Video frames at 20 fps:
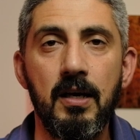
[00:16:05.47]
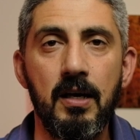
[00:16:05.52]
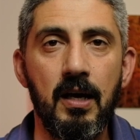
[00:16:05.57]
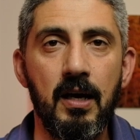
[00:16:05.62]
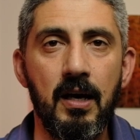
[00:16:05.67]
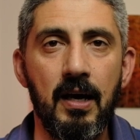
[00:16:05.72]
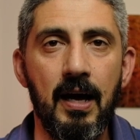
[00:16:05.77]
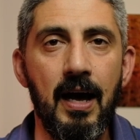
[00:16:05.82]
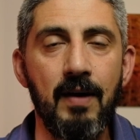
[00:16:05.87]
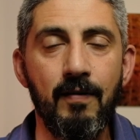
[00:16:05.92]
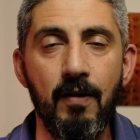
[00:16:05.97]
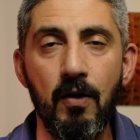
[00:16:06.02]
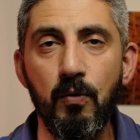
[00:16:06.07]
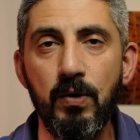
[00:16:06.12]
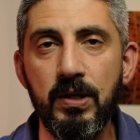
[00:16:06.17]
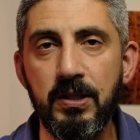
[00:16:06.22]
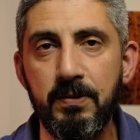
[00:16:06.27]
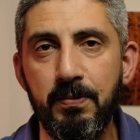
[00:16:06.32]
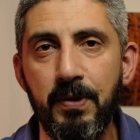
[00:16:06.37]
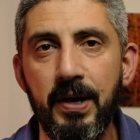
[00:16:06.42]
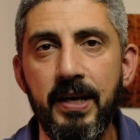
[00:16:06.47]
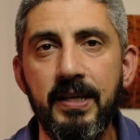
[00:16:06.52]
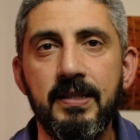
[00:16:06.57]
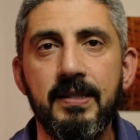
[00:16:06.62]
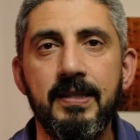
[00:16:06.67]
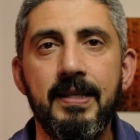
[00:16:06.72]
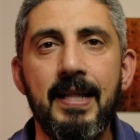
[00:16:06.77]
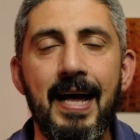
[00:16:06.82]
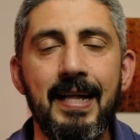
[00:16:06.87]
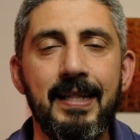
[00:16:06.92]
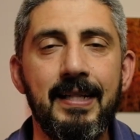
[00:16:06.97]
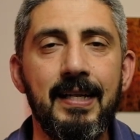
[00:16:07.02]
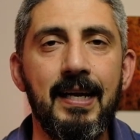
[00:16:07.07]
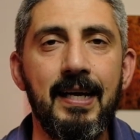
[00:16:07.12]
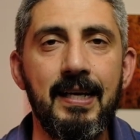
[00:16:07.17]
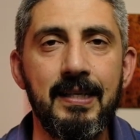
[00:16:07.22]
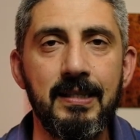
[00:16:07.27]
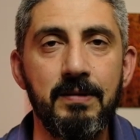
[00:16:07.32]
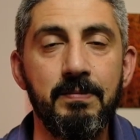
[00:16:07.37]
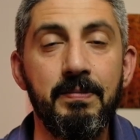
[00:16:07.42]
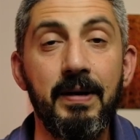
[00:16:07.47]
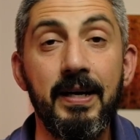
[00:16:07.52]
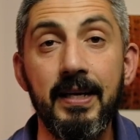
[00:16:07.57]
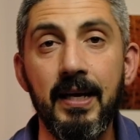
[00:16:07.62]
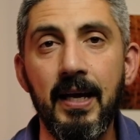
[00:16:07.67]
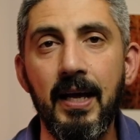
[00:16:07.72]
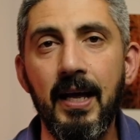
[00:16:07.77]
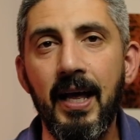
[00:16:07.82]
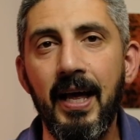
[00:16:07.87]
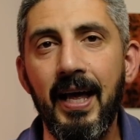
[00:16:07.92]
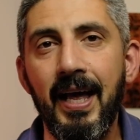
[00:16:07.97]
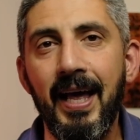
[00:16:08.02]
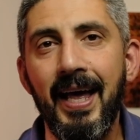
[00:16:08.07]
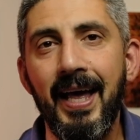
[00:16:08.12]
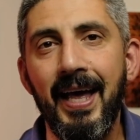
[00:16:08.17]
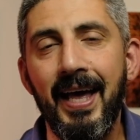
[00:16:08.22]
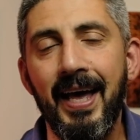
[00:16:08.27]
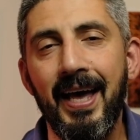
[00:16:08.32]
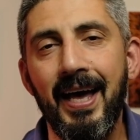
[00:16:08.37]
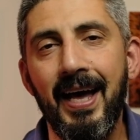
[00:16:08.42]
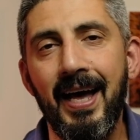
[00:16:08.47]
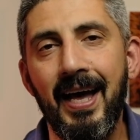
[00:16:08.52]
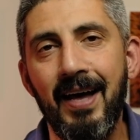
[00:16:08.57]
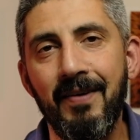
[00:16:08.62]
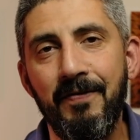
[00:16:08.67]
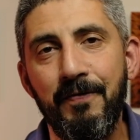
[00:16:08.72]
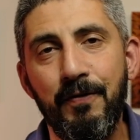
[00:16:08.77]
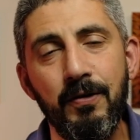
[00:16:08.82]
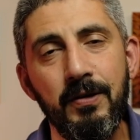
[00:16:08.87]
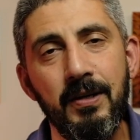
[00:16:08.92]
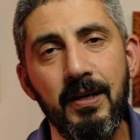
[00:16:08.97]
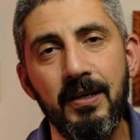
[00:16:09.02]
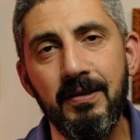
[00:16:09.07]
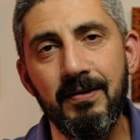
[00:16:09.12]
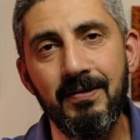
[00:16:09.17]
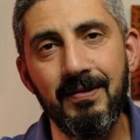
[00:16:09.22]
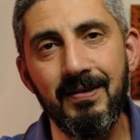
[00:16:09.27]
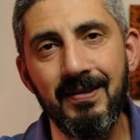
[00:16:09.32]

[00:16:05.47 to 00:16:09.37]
I've always praised that lens, but for the